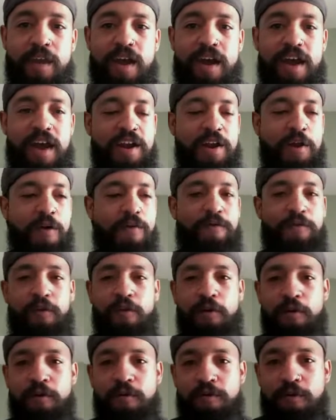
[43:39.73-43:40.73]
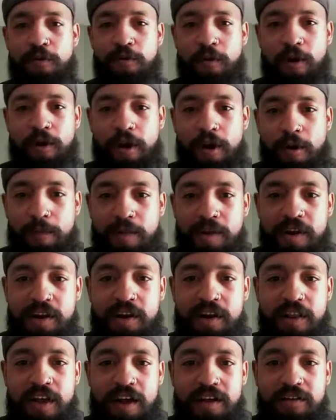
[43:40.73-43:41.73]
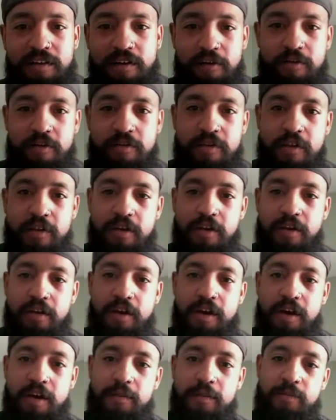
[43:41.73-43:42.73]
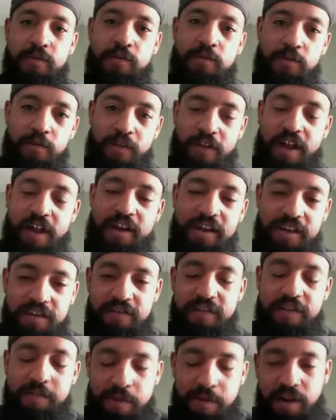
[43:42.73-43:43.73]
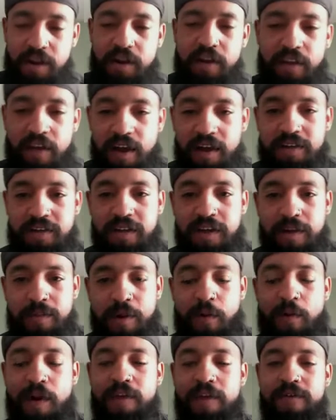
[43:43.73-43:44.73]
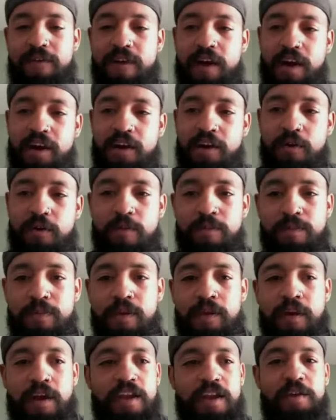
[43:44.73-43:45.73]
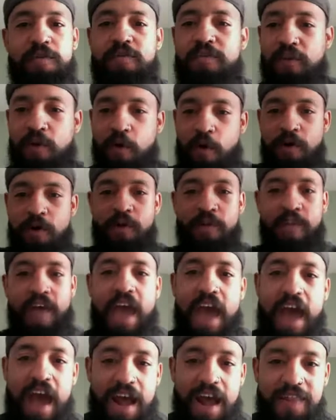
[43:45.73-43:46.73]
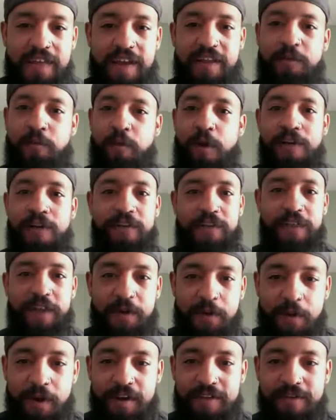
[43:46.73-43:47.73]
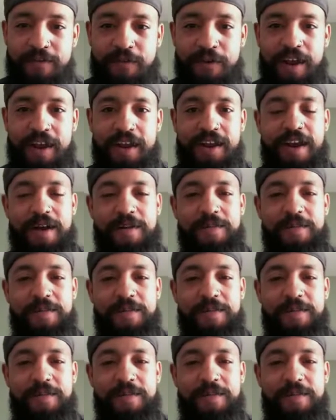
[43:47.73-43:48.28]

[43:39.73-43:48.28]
I know for those who are pin collectors, who do a lot of Disney pin collecting, my wife and I do. It used to go under the hat. That's where everything was, right?